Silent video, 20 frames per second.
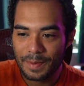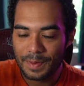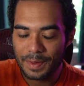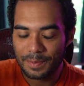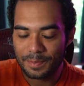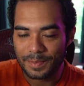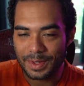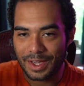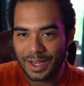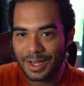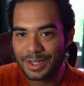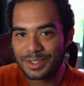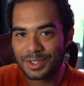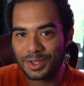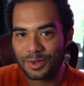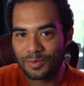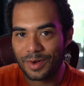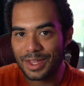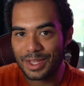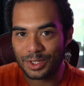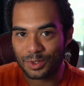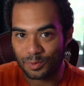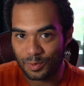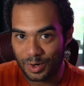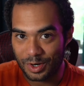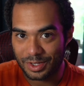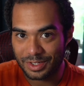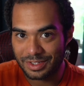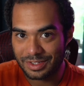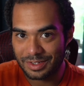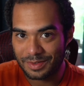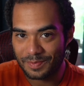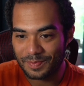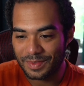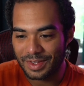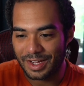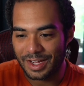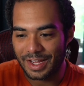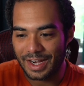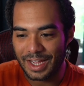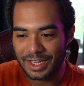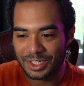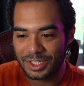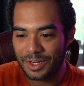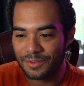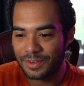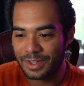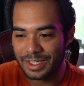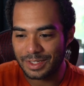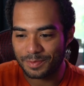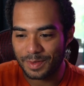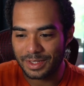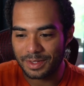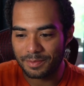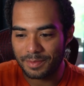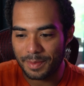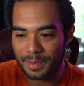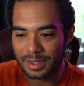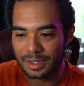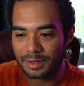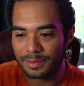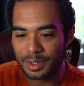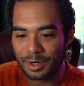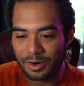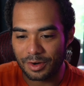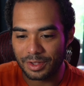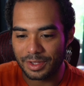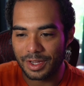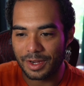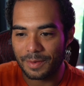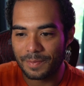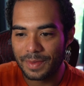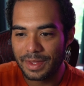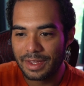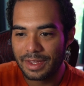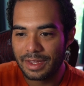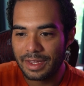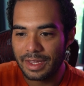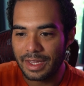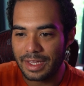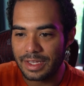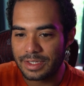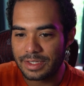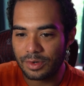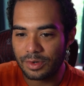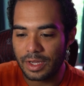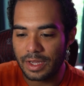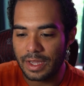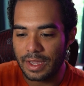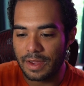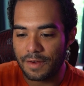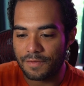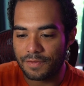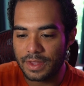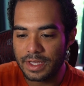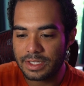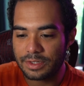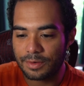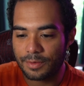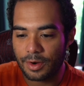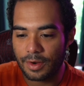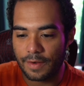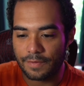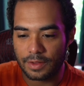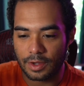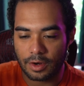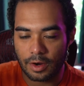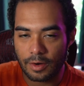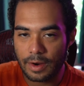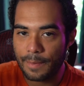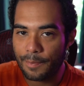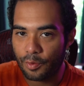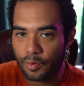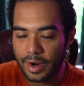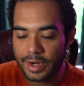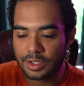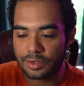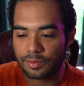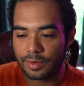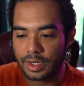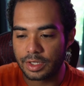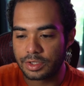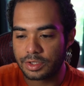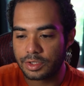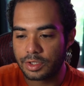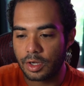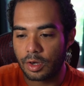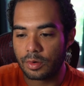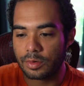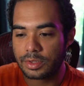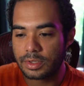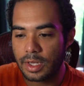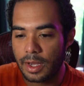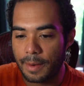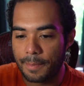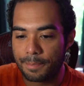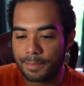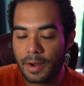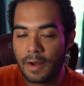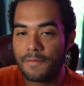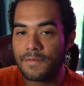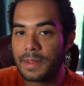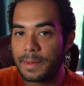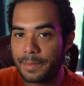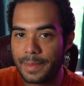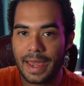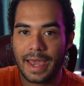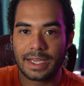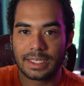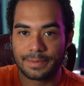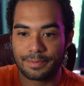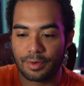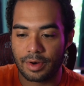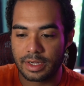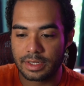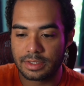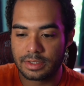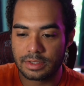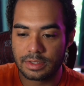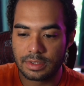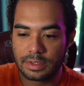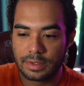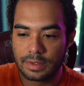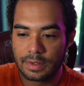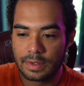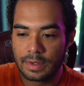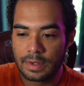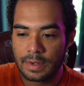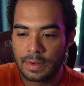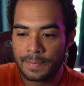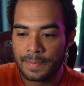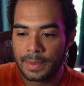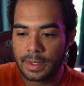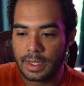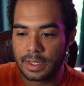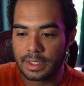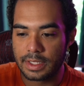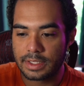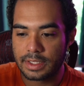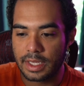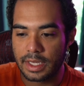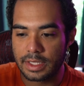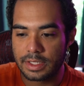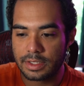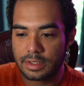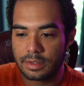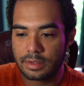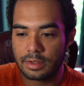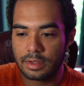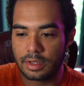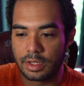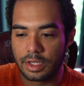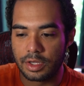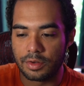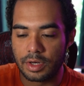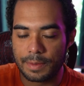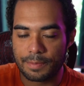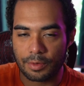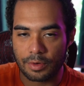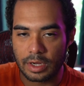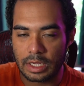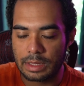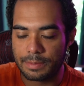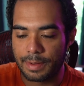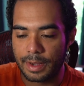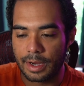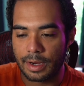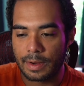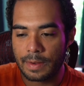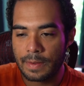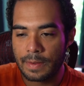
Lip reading: because of the way this works, and I should have explained it maybe a little bit earlier, is if the current price range goes above the max price, in this case, in the Uni per ETH pair,